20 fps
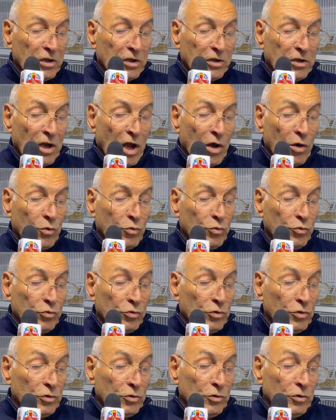Now,
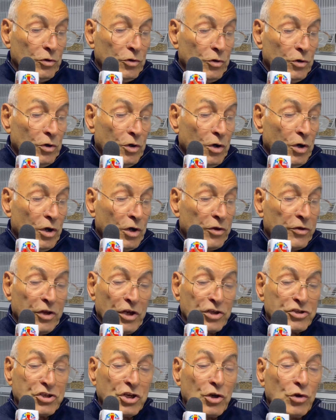
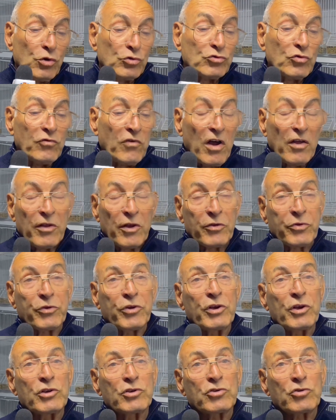there's a lot of other
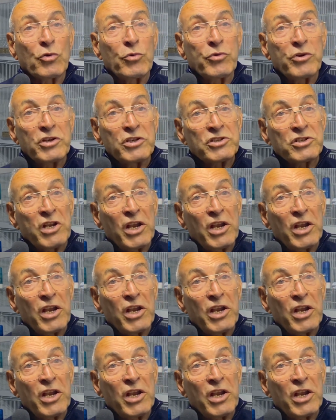things on this